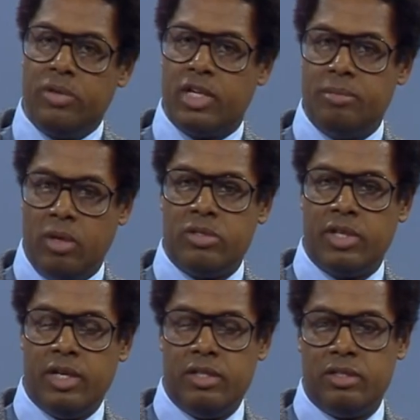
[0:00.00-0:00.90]
as most
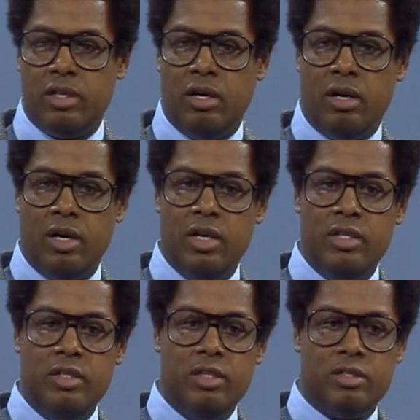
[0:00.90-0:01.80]
things are
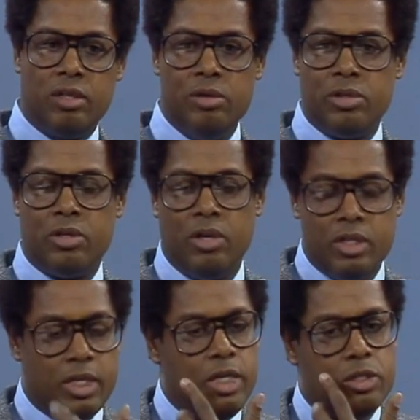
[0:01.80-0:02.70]
in social
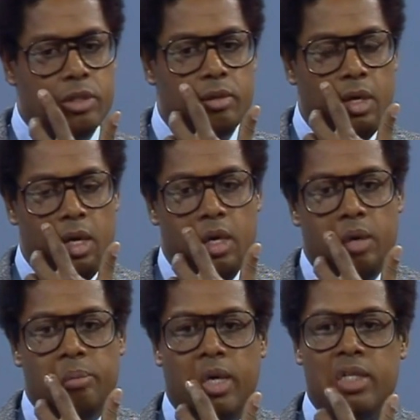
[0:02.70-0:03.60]
causation.
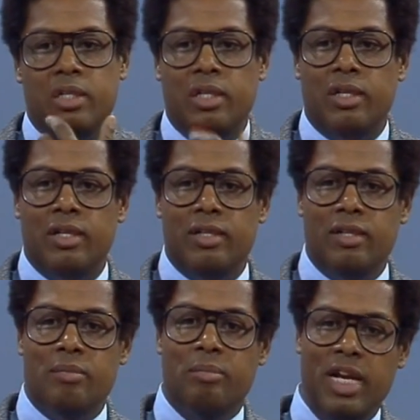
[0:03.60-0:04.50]
But
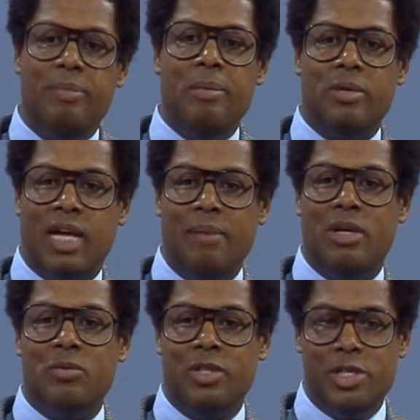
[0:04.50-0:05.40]
many people came
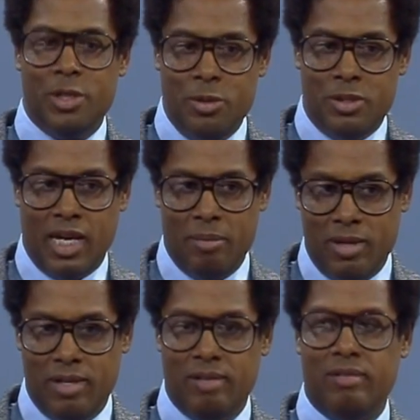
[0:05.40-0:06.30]
in when the Jews came
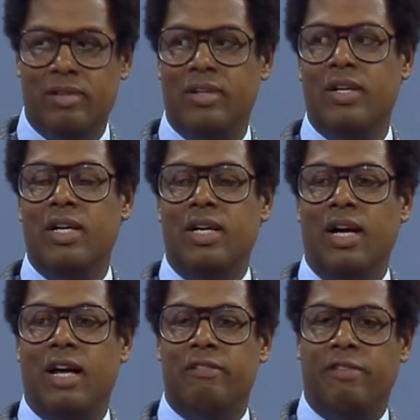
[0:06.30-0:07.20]
in,
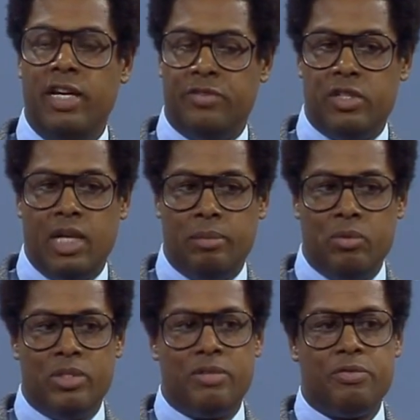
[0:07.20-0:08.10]
and faced, for example,
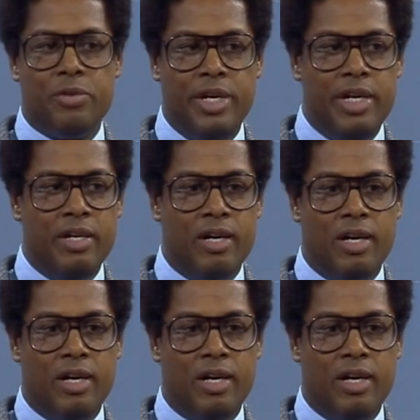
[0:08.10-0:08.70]
with the free